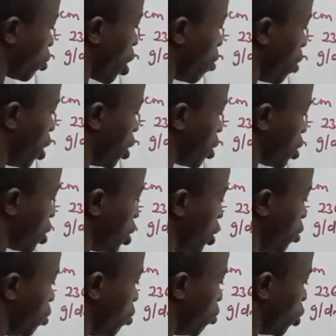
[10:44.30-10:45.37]
by C
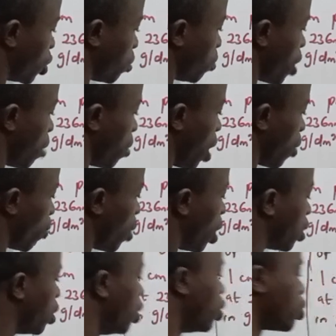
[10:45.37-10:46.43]
multiplied by 1.
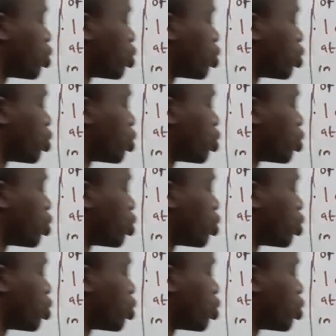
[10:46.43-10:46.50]
So